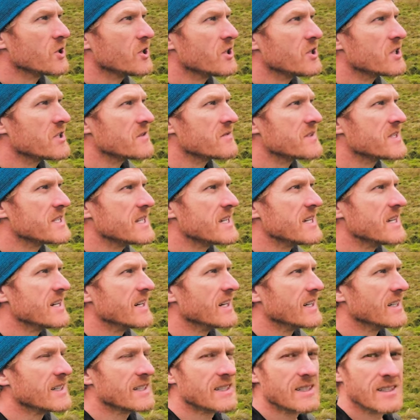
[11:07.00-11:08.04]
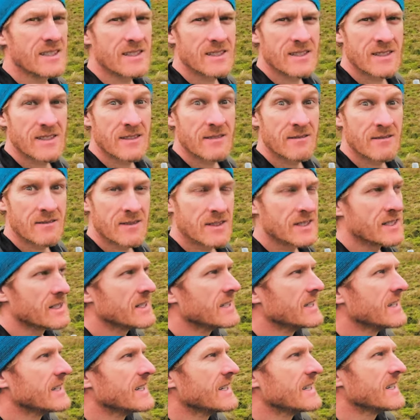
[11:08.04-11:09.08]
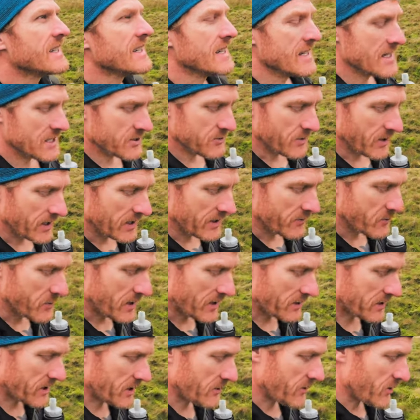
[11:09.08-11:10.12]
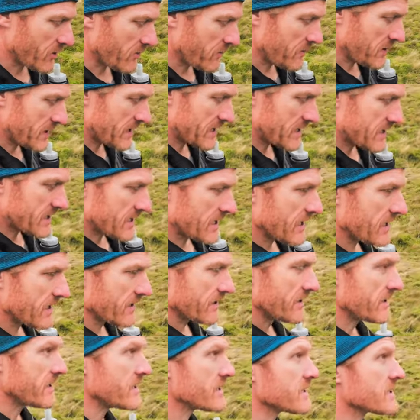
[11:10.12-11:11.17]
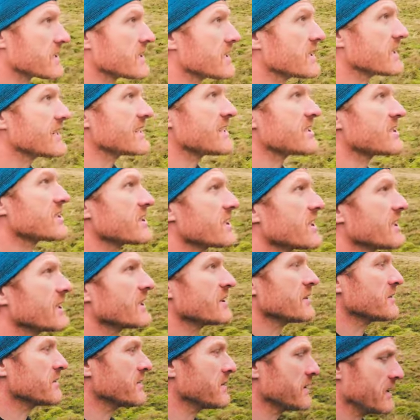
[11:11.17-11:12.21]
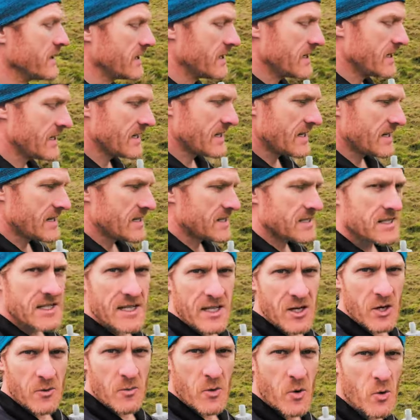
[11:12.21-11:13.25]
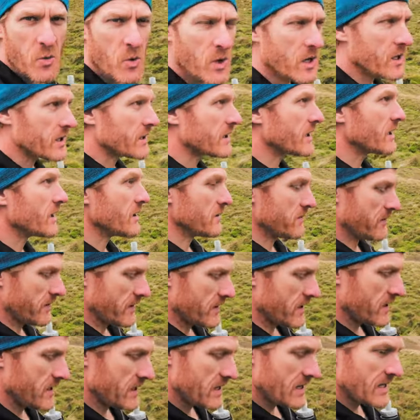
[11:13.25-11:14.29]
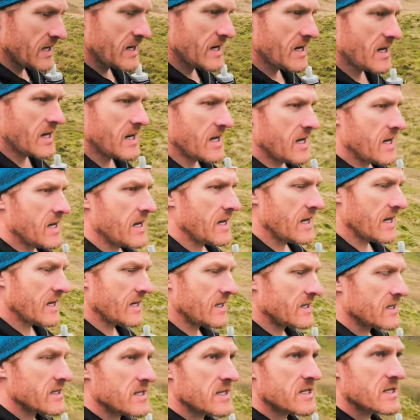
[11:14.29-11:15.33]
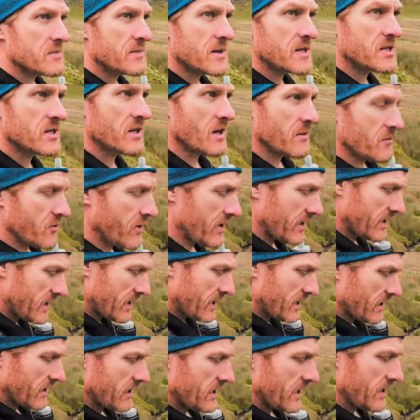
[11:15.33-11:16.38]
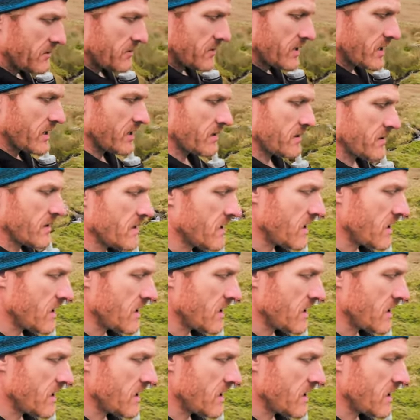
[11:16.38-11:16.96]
herd of deer. That's what I love about coming off piste like this, is you kind of see a lot more wildlife. And especially up around here in Kentmere,